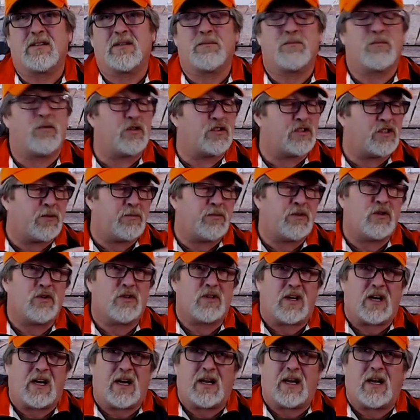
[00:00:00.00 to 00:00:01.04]
Put some new
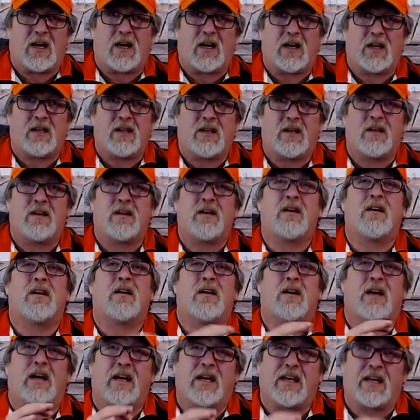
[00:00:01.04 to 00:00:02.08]
line on
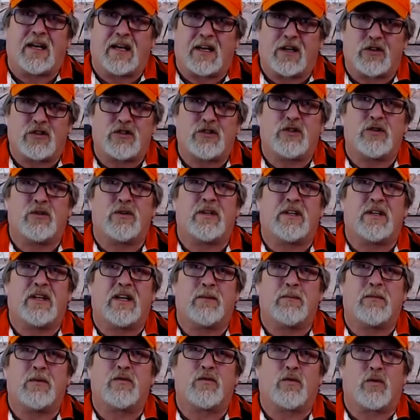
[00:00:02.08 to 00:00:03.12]
and get her tuned
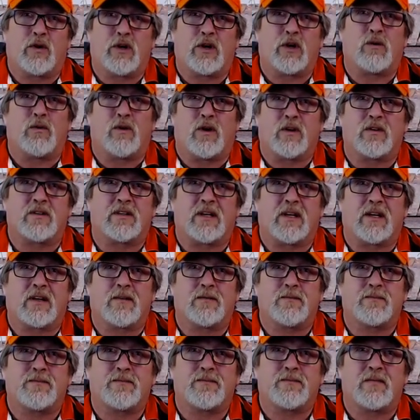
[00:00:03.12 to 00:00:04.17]
in before you go out there.
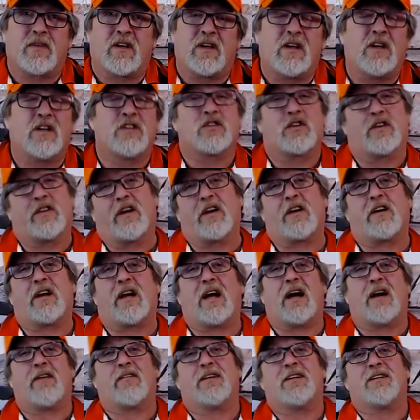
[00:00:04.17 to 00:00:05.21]
So there you
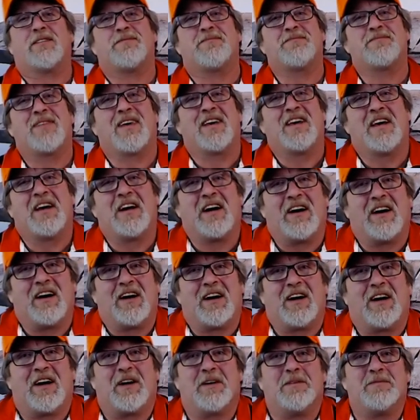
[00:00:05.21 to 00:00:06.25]
have it.
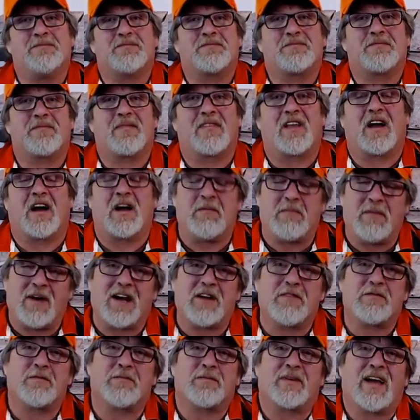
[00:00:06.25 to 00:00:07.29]
Uh, I'm
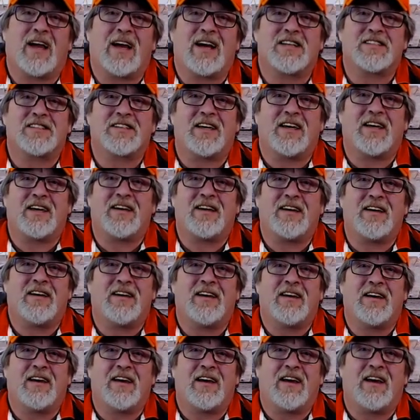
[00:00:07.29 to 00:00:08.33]
Matt from KastKing,
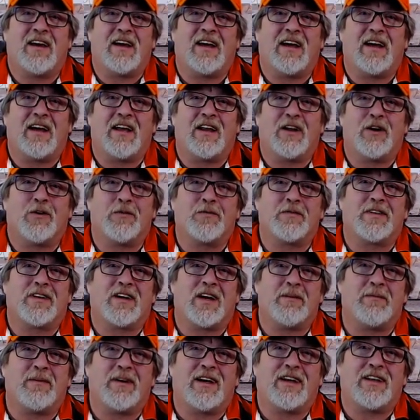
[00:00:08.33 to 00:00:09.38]
and hopefully
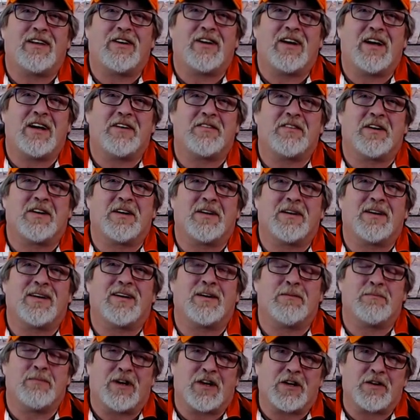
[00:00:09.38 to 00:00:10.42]
I made you have a, a
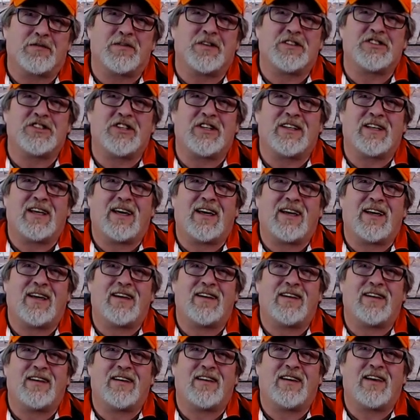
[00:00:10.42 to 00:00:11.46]
better fishing day.
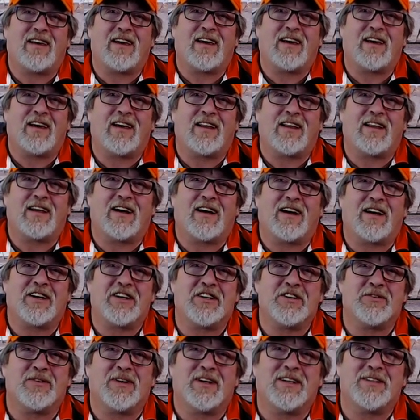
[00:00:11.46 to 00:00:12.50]
And uh, you
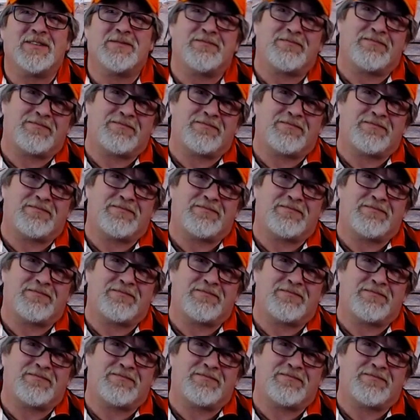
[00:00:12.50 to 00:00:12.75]
know what?